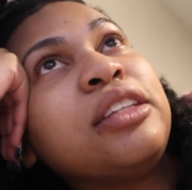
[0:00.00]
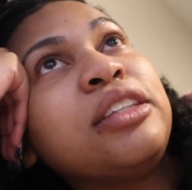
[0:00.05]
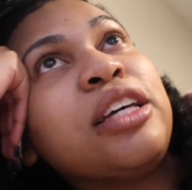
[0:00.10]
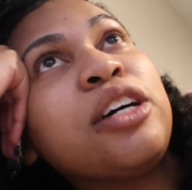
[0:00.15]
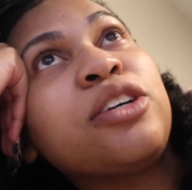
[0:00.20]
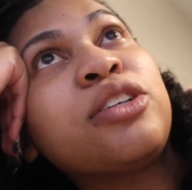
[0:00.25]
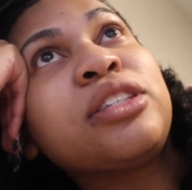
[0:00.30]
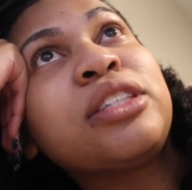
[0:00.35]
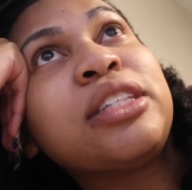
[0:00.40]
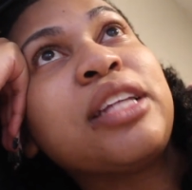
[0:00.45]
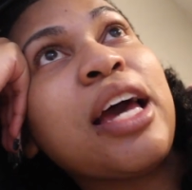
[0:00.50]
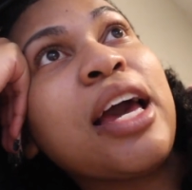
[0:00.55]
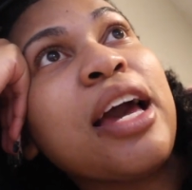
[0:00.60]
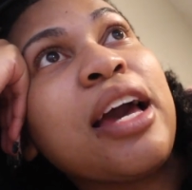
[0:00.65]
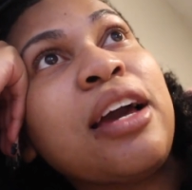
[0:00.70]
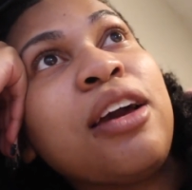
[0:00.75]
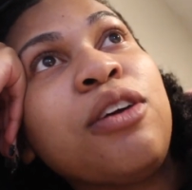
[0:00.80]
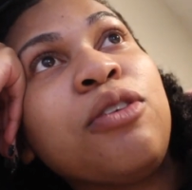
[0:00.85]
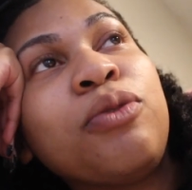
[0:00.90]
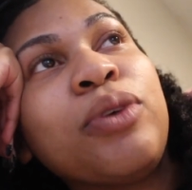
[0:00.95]
They'll
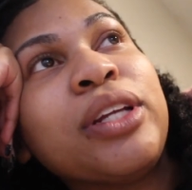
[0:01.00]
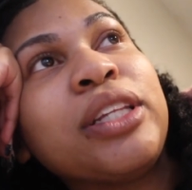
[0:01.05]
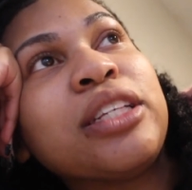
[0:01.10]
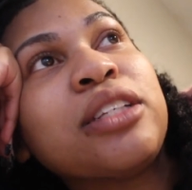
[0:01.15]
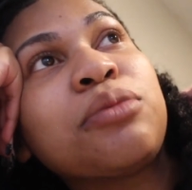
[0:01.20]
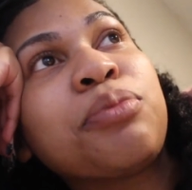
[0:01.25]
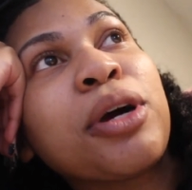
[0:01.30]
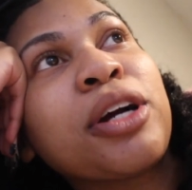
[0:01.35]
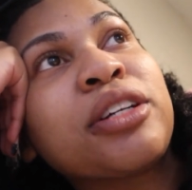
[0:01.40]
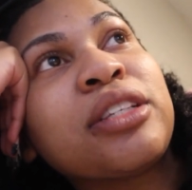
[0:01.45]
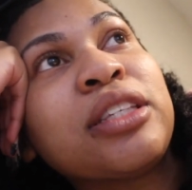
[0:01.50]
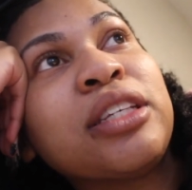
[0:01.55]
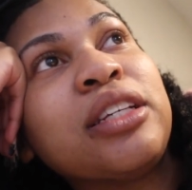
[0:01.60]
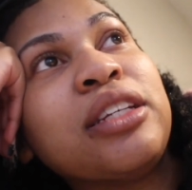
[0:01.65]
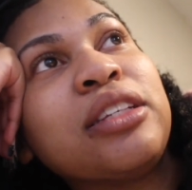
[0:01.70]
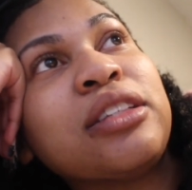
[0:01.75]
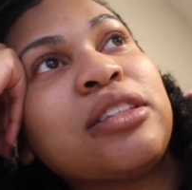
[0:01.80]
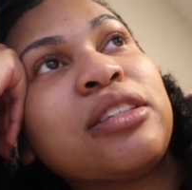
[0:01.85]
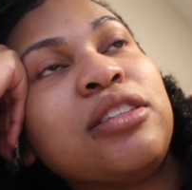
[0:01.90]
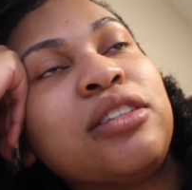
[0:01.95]
stay when this person
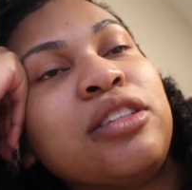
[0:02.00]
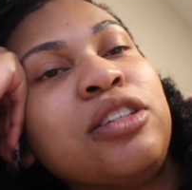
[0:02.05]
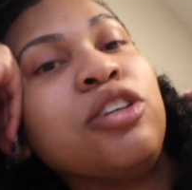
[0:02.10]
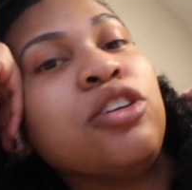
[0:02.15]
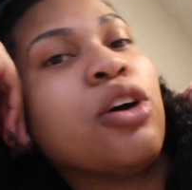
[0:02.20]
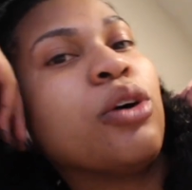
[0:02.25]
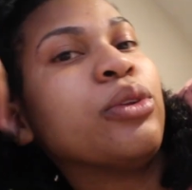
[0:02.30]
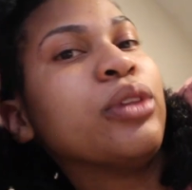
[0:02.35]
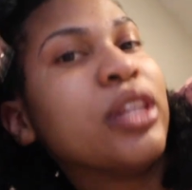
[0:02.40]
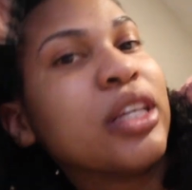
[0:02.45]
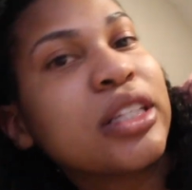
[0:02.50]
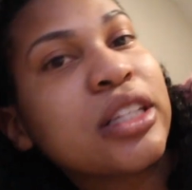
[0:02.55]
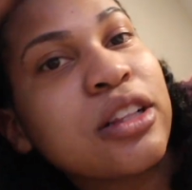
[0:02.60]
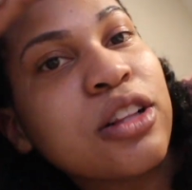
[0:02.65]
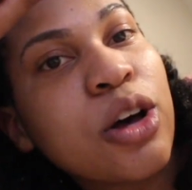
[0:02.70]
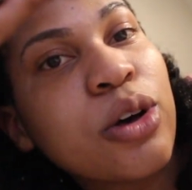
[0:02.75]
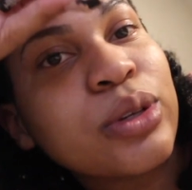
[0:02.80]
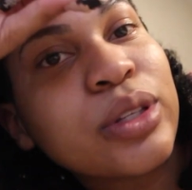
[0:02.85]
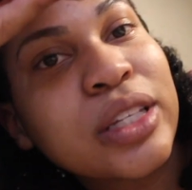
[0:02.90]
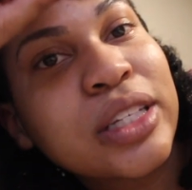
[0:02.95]
is, you know, this
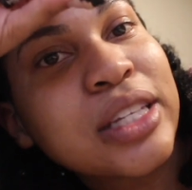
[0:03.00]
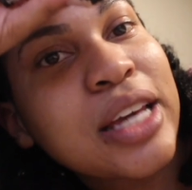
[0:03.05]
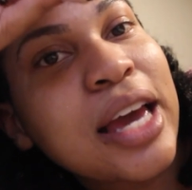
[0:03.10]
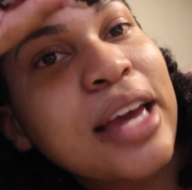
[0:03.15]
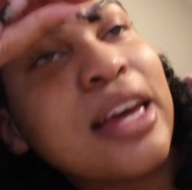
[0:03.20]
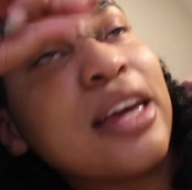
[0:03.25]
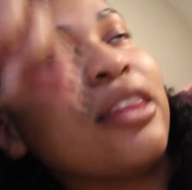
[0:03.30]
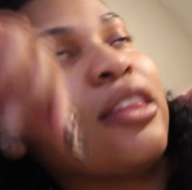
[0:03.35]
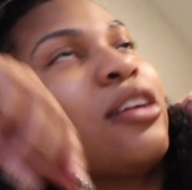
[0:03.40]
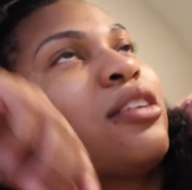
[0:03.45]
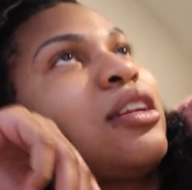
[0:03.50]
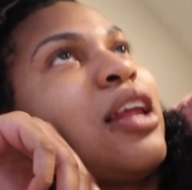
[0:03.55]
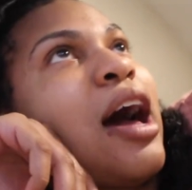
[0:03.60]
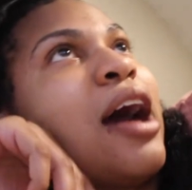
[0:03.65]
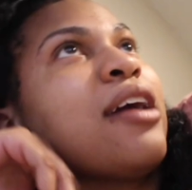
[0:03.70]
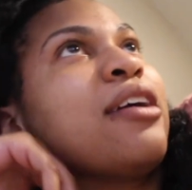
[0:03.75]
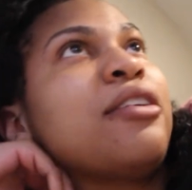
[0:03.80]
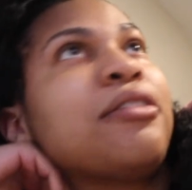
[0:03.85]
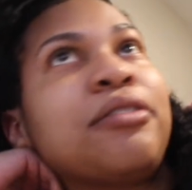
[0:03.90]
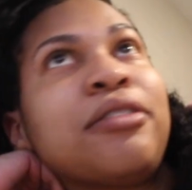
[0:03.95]
close to taking their
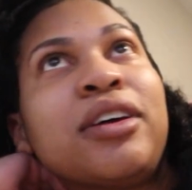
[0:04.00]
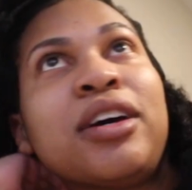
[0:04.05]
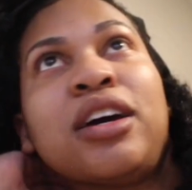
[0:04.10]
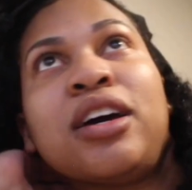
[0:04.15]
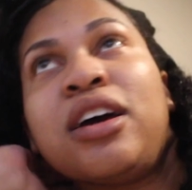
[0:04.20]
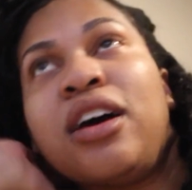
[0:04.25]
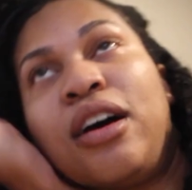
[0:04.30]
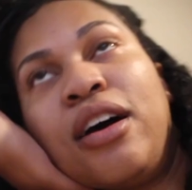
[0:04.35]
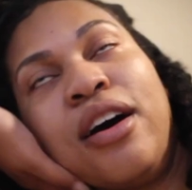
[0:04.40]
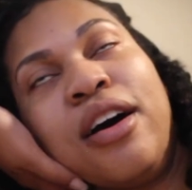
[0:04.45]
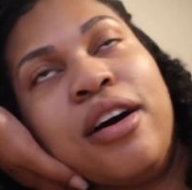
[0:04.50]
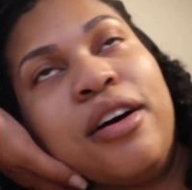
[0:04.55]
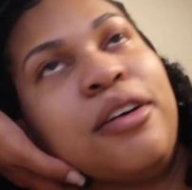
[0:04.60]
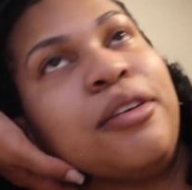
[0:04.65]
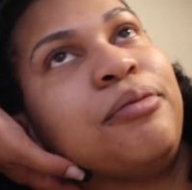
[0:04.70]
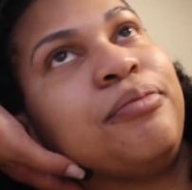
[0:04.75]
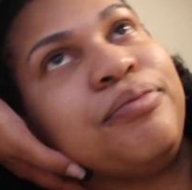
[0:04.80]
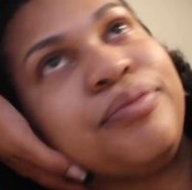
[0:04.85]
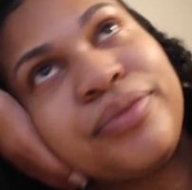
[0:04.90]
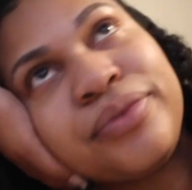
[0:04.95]
life. Um